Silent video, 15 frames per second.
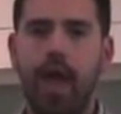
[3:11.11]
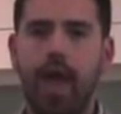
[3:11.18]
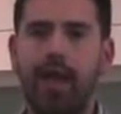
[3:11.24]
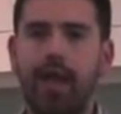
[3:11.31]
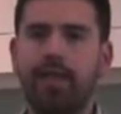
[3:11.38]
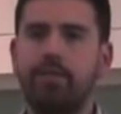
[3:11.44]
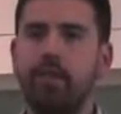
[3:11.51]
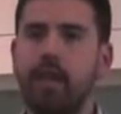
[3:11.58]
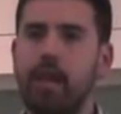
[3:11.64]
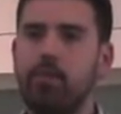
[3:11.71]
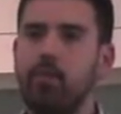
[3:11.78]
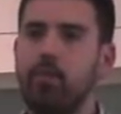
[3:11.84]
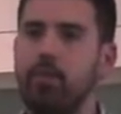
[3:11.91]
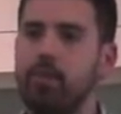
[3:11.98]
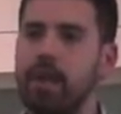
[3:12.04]
and kind of
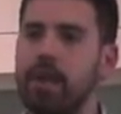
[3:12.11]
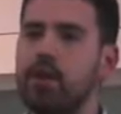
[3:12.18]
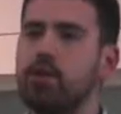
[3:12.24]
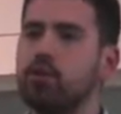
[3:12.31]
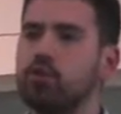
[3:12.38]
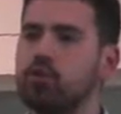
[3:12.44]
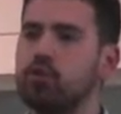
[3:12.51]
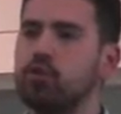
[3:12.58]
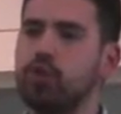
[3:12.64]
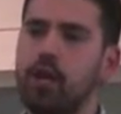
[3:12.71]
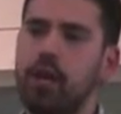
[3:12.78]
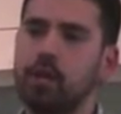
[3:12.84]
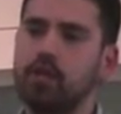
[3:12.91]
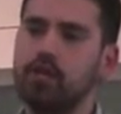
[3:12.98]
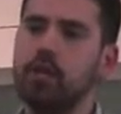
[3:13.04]
enable bakers and
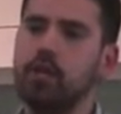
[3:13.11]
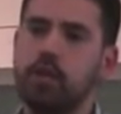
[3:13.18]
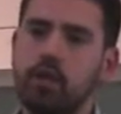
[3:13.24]
chefs